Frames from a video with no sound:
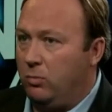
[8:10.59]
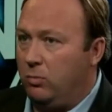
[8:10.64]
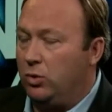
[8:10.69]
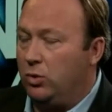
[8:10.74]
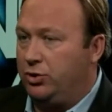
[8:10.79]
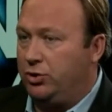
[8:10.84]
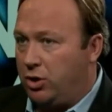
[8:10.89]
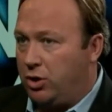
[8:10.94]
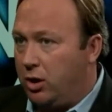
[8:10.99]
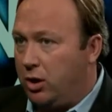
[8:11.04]

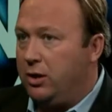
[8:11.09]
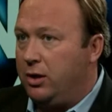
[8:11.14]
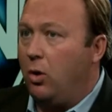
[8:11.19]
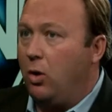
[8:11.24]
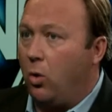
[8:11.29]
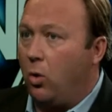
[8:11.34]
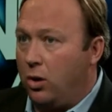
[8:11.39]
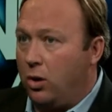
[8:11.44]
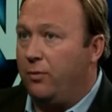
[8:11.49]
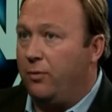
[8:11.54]
well, started the
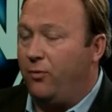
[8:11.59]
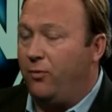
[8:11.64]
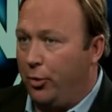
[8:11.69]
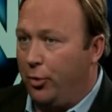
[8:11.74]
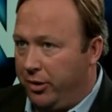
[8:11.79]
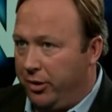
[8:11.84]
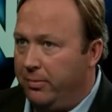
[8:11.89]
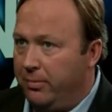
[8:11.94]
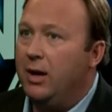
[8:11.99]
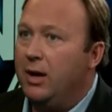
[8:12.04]
order
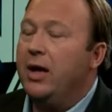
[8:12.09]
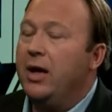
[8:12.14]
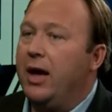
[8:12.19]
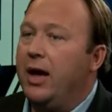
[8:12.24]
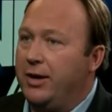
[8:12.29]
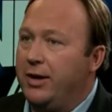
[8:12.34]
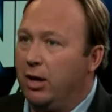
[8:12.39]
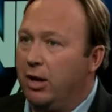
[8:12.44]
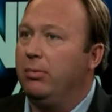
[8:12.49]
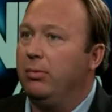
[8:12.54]
for them
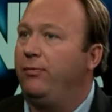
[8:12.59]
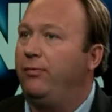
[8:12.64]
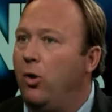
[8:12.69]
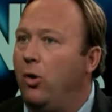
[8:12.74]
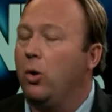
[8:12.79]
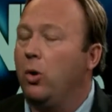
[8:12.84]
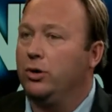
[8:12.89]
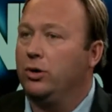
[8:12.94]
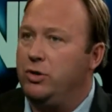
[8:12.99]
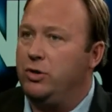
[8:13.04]
a year
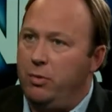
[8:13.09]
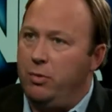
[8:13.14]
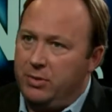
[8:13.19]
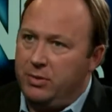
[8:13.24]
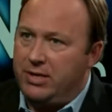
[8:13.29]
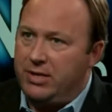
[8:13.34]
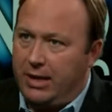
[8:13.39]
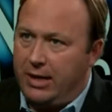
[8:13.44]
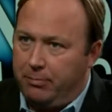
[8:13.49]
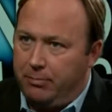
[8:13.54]
before. So it
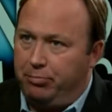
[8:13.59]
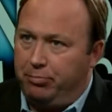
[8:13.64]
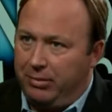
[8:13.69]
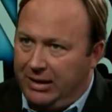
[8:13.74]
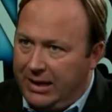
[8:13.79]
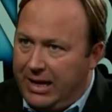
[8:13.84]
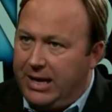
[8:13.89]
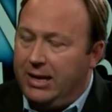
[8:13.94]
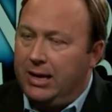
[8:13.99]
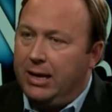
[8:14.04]
was a
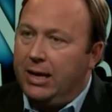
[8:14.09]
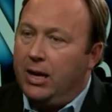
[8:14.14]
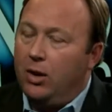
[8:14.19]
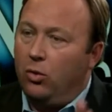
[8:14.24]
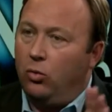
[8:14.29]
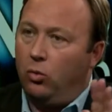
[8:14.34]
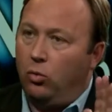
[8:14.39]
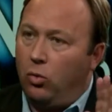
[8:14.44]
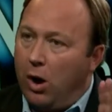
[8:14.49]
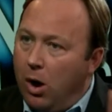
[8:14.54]
complete
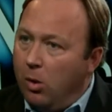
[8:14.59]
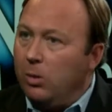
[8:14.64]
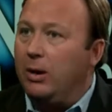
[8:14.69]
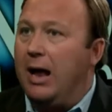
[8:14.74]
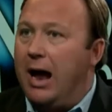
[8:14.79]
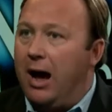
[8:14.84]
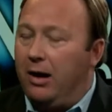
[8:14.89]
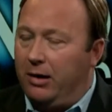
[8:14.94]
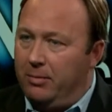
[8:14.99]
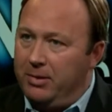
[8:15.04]

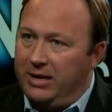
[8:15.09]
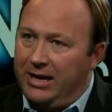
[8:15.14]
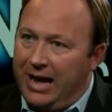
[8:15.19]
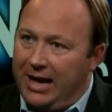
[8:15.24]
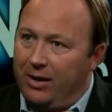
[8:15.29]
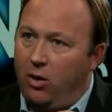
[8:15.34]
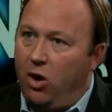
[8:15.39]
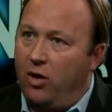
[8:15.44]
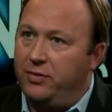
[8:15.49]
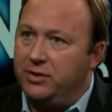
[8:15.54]
rollout. I mean, it
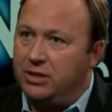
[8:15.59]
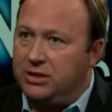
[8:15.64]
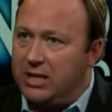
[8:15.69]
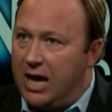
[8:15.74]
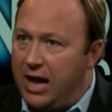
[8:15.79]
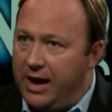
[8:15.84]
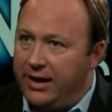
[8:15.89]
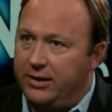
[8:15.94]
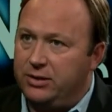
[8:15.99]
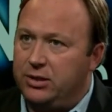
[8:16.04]
had all the
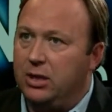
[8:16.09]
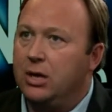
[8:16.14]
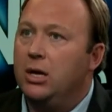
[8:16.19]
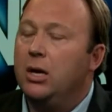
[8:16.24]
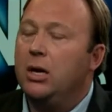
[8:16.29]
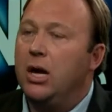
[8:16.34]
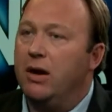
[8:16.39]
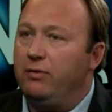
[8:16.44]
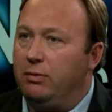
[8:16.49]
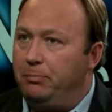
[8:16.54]
signs
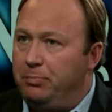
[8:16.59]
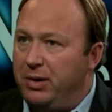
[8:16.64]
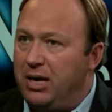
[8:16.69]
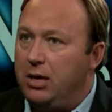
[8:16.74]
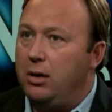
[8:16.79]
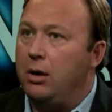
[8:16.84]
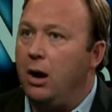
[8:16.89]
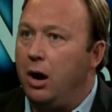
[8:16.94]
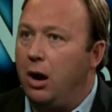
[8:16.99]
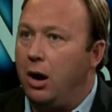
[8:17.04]
of a
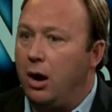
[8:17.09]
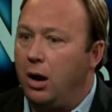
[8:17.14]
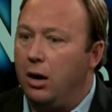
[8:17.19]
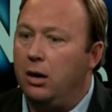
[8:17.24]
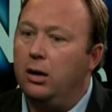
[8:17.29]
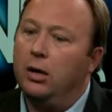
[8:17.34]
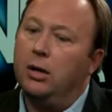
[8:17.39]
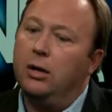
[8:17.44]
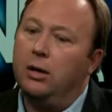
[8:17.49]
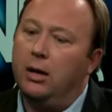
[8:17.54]

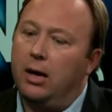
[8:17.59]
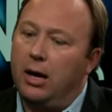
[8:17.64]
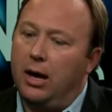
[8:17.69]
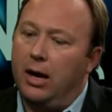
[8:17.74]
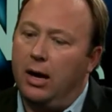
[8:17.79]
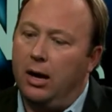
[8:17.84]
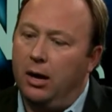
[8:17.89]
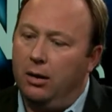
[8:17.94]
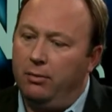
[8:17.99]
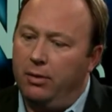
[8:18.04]
PR
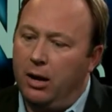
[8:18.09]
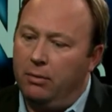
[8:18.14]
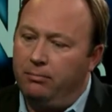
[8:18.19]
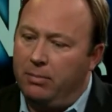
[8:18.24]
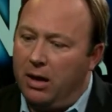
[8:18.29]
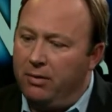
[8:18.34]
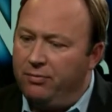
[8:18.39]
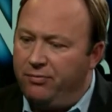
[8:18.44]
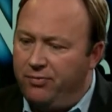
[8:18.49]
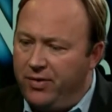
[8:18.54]

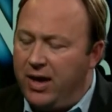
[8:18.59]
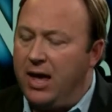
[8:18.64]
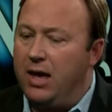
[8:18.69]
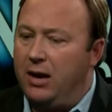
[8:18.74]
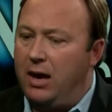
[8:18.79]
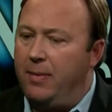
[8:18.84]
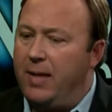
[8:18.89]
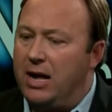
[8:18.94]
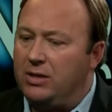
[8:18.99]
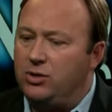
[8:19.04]

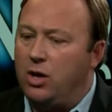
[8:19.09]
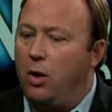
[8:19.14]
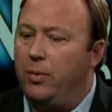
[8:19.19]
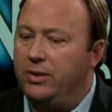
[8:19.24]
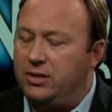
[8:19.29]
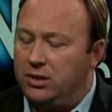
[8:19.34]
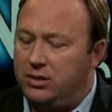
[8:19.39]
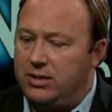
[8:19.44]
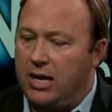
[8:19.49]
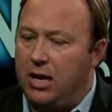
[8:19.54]
event, and that's
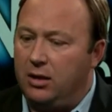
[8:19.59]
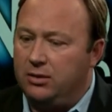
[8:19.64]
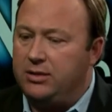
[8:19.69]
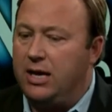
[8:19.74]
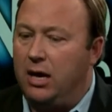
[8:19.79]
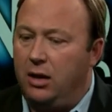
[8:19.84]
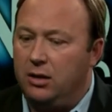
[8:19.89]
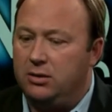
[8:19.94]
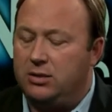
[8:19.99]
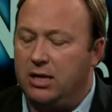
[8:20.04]
always a
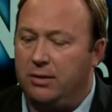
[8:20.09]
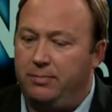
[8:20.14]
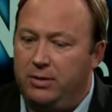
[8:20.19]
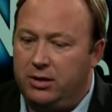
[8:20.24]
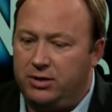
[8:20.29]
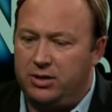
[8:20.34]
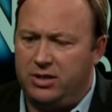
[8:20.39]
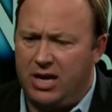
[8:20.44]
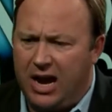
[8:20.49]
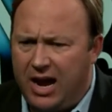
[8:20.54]
telltale when
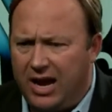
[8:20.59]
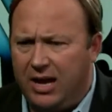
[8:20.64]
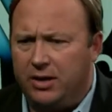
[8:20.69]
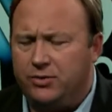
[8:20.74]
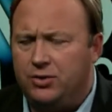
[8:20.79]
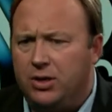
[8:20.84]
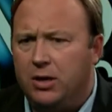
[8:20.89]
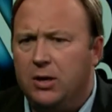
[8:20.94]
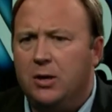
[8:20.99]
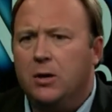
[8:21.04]
something staged.